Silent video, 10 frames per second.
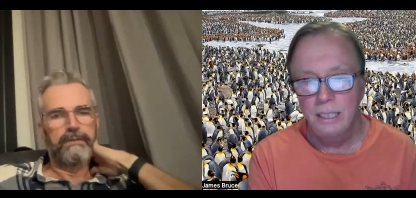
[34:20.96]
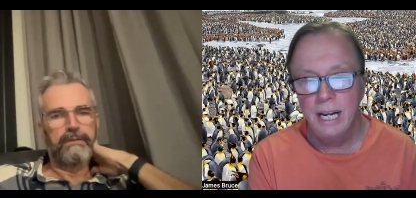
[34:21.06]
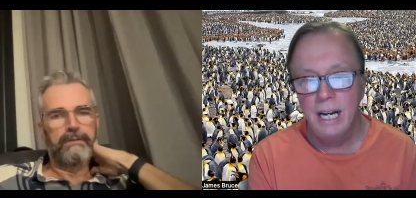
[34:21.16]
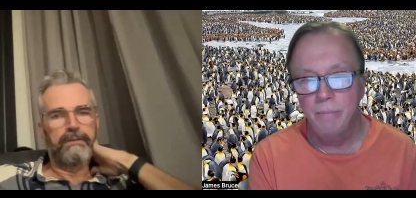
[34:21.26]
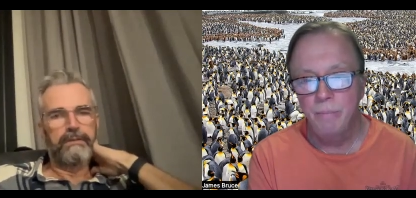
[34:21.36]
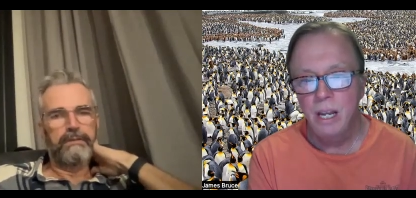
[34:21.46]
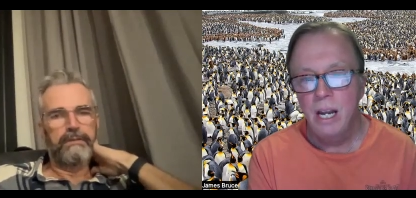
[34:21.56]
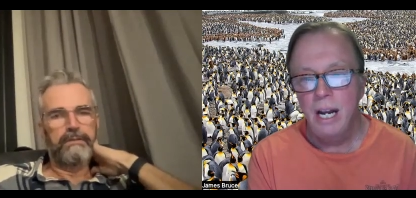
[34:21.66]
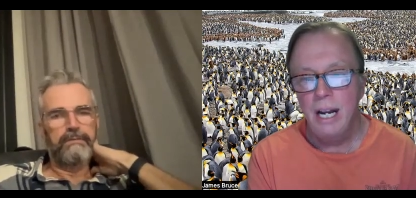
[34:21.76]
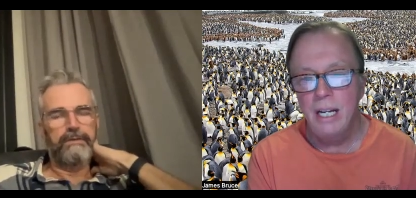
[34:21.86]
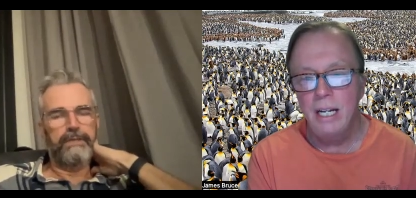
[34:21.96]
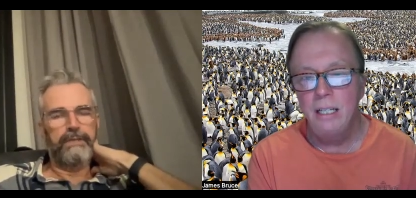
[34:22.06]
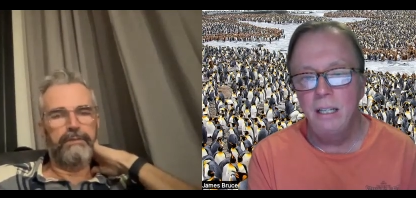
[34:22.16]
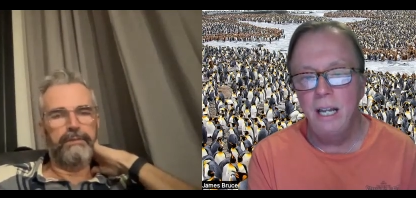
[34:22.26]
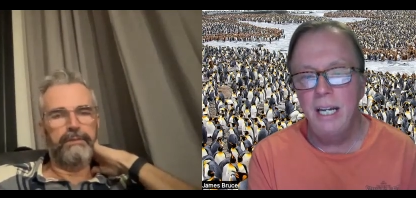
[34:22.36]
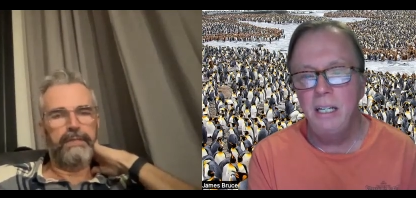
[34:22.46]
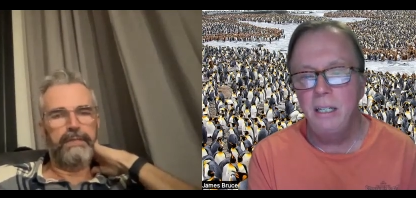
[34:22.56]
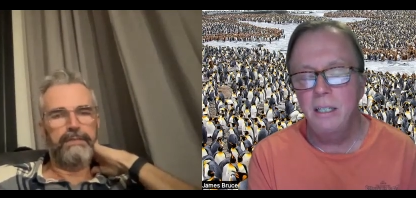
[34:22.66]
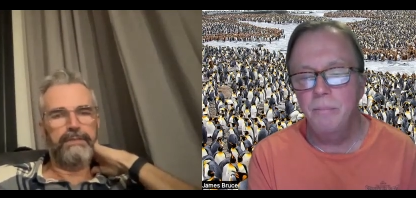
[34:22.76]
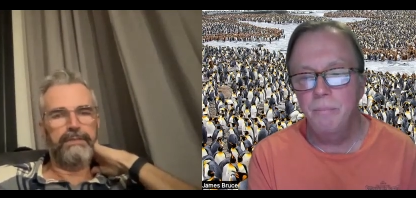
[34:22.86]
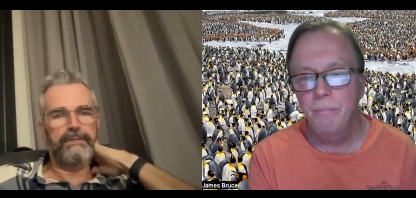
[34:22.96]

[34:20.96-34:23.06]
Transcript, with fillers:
Speaker 1: Yeah. And I like, like